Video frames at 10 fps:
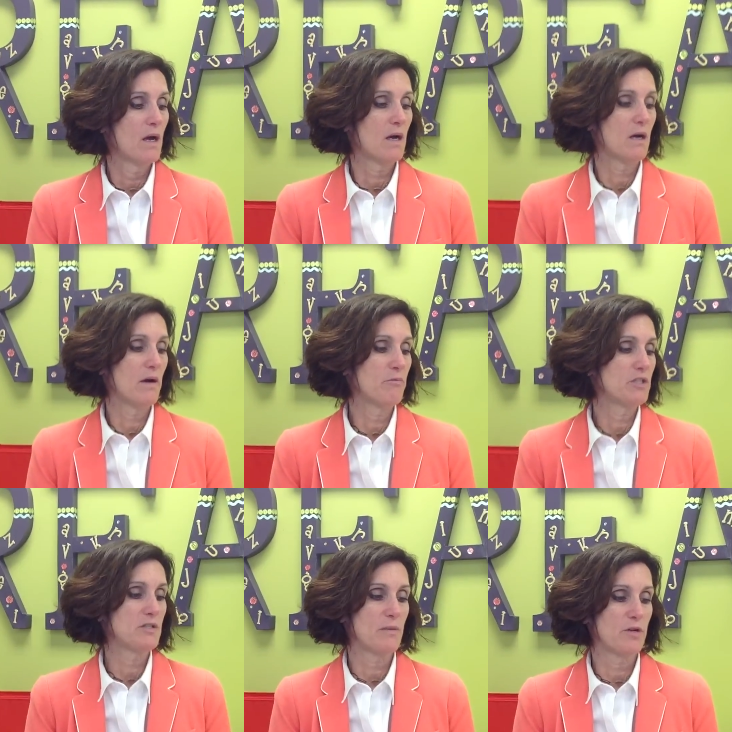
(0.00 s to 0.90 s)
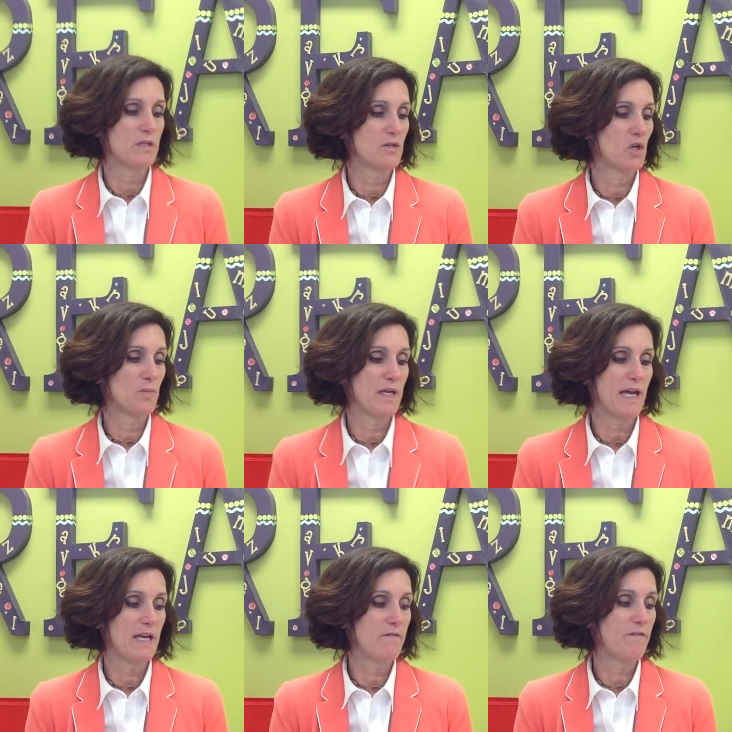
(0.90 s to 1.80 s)
Oh, I wish someone had told me.
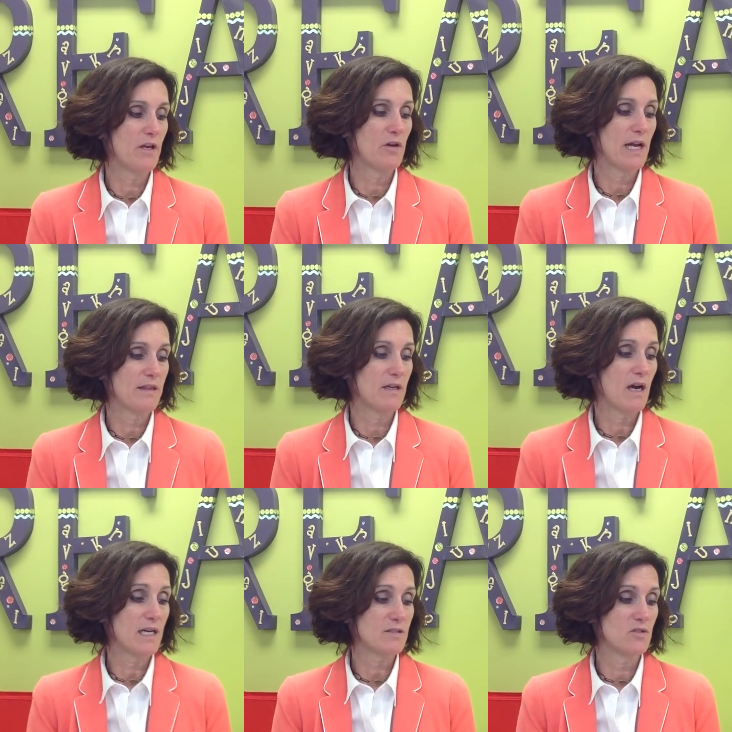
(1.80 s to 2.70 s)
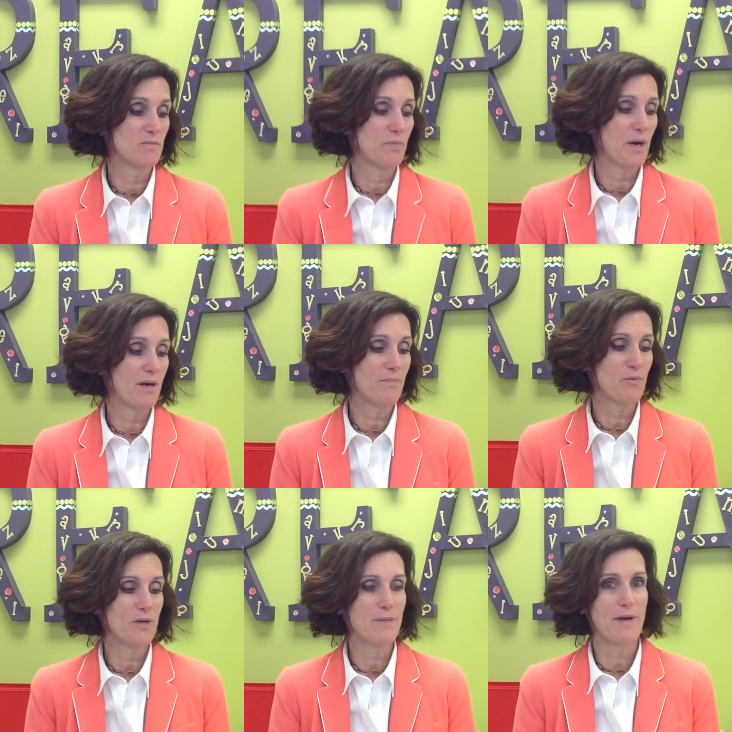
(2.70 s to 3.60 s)
I had figured out the costume part,
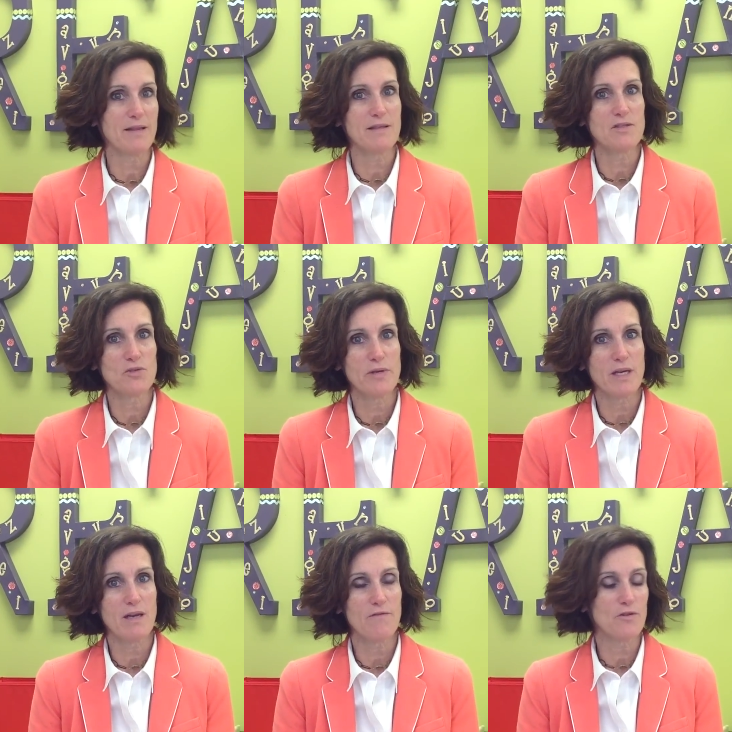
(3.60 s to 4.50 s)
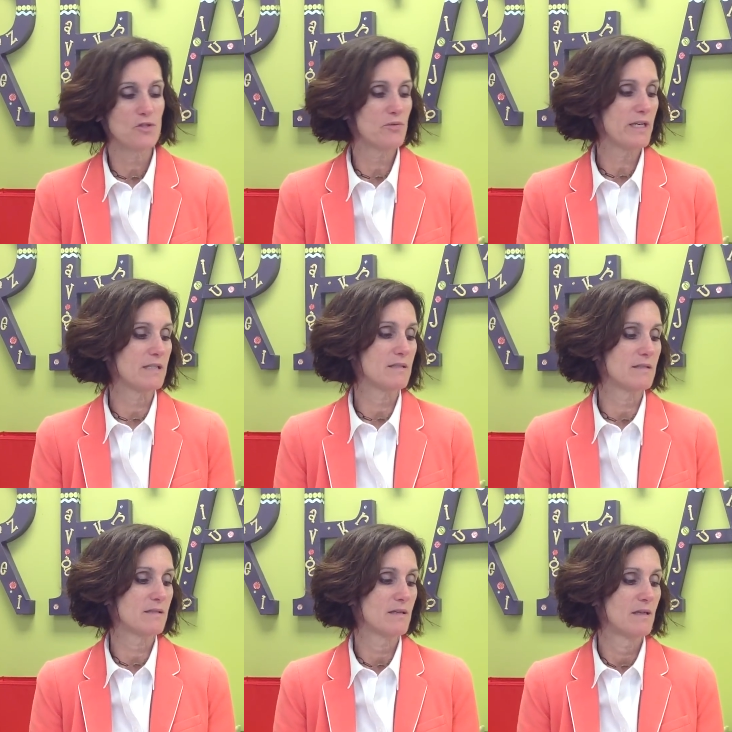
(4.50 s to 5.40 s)
but what about this tricking for
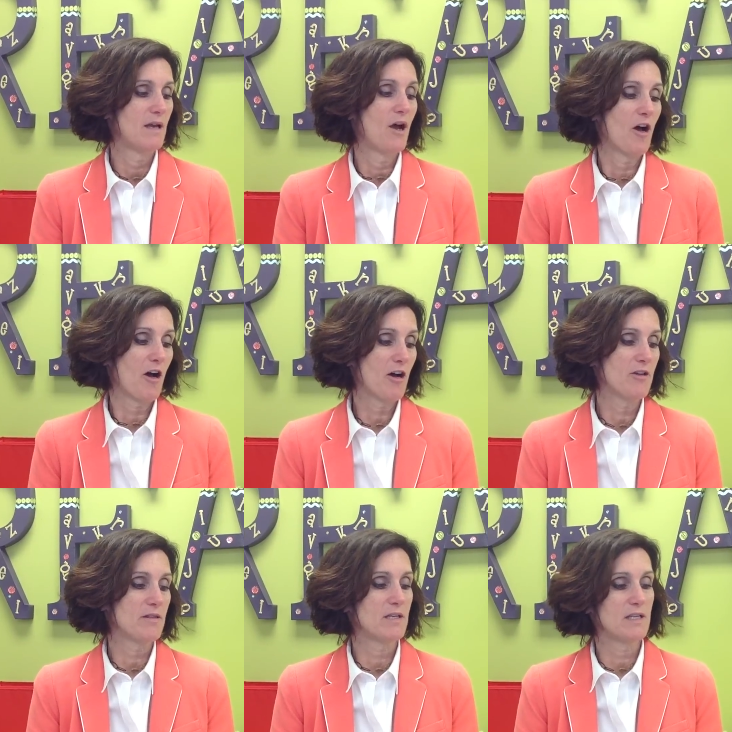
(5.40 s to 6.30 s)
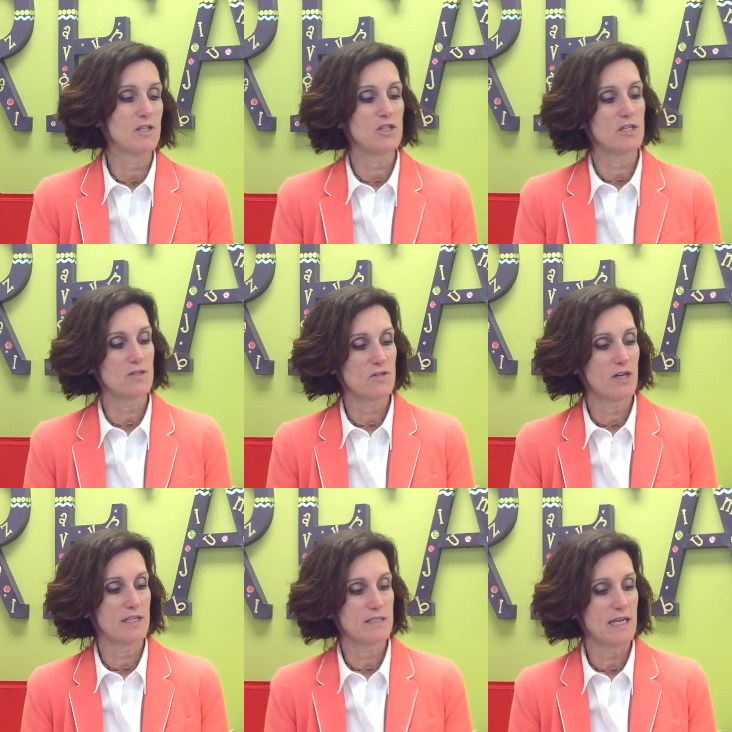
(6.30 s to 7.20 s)
treats? Art, the ninja, stood
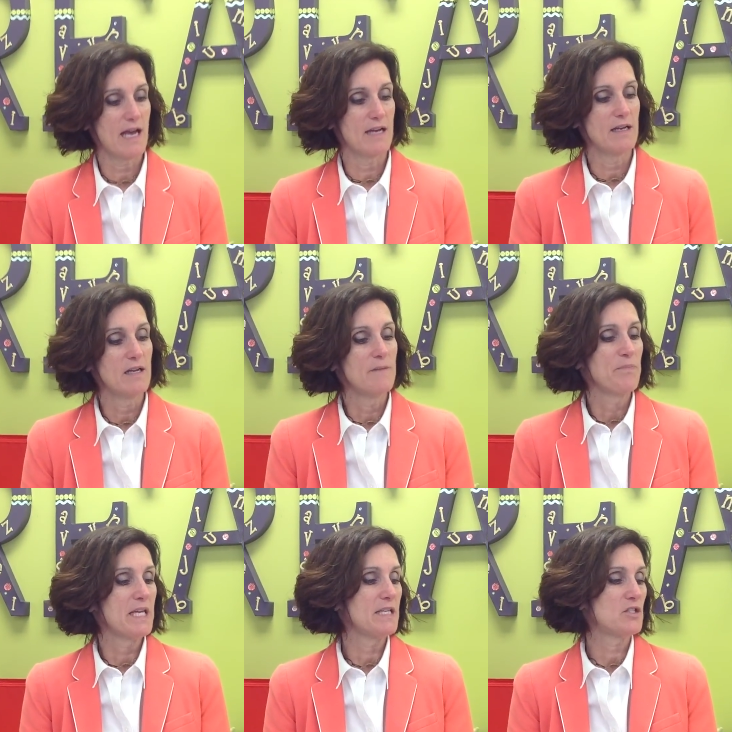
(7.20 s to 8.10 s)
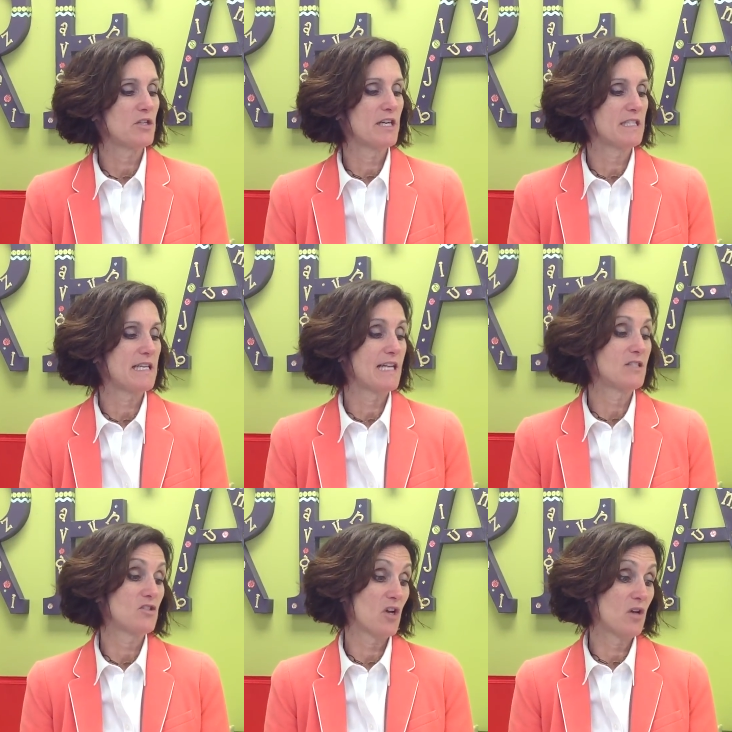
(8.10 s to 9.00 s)
on his head. He stood on his head
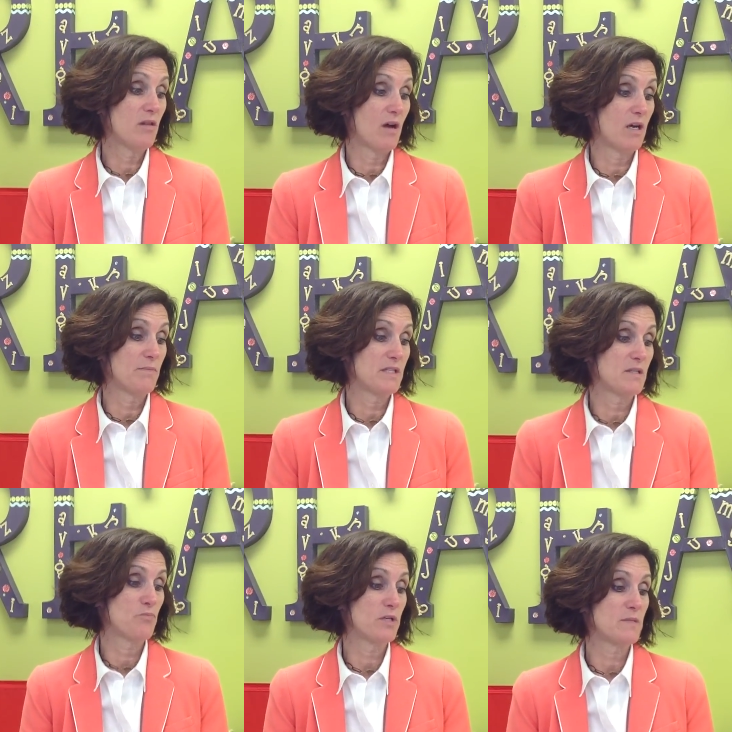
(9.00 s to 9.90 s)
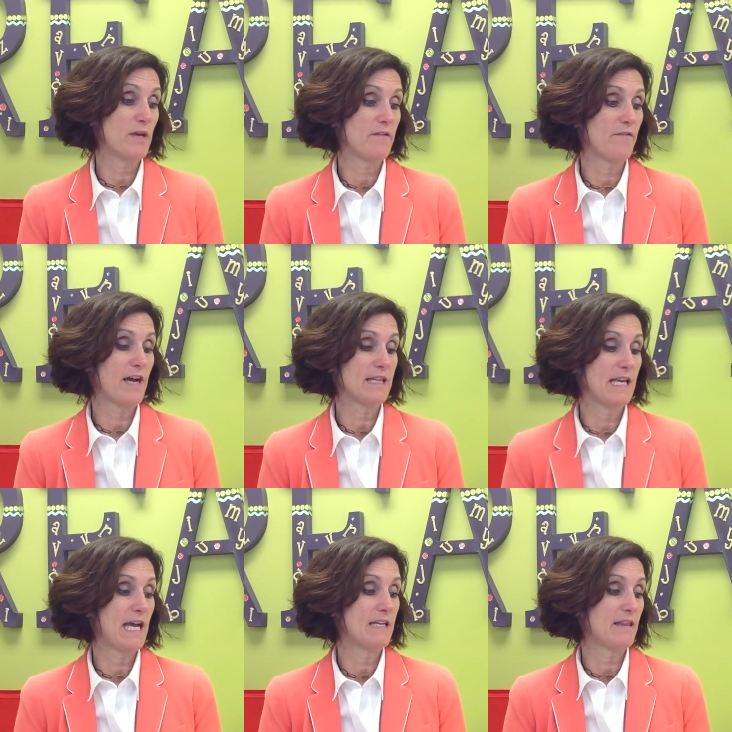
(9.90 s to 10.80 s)
so long, Mrs. Brisbane
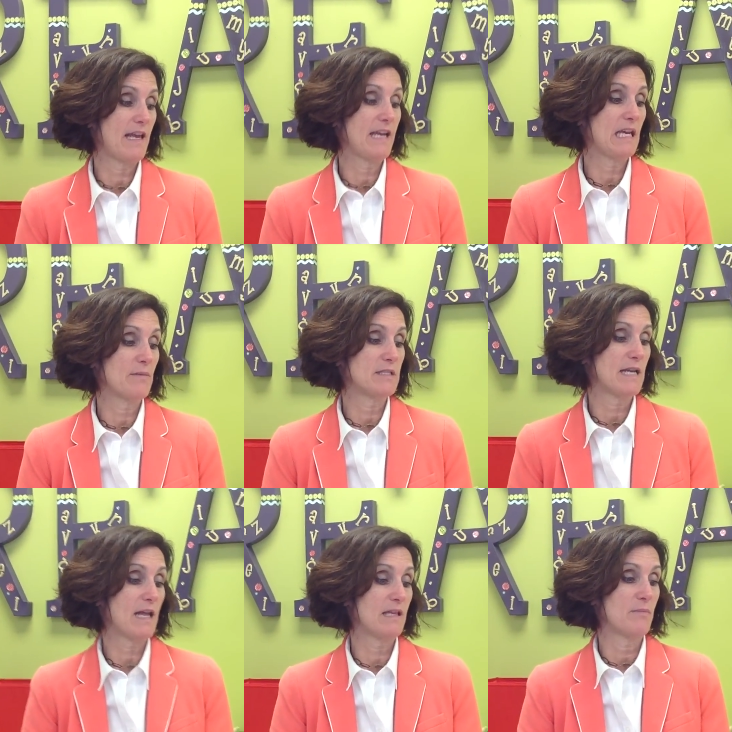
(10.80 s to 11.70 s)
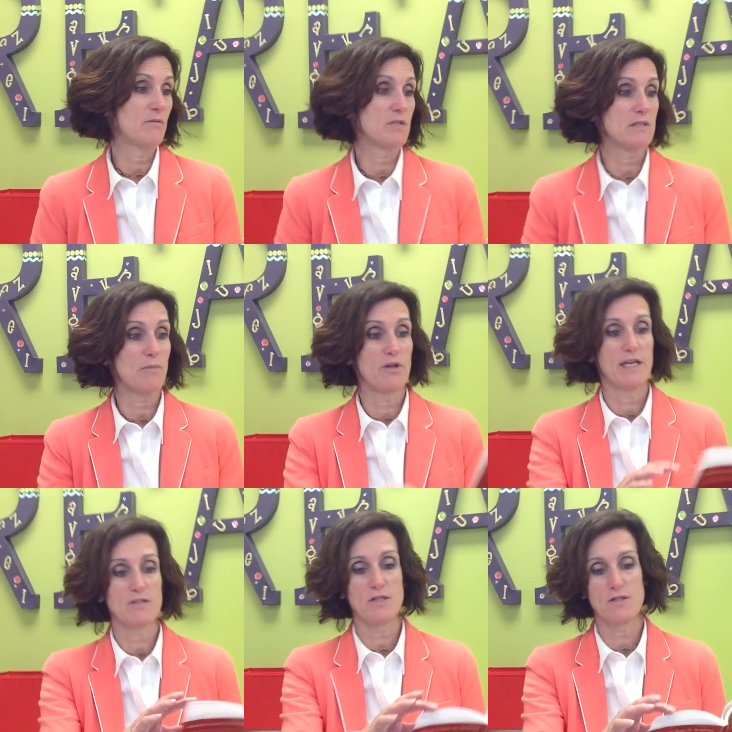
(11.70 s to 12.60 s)
finally had to thank him and tell him it was someone
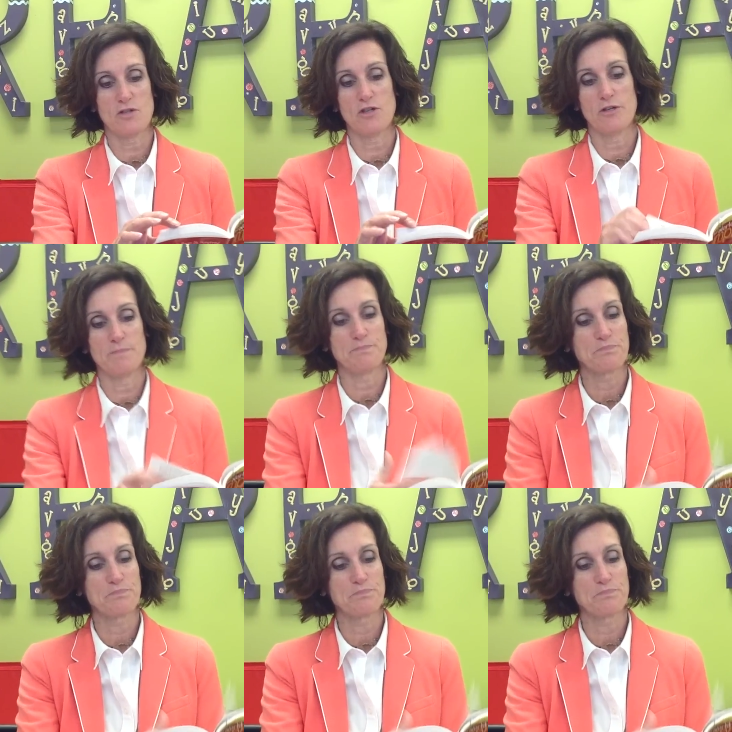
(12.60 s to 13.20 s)
else's turn.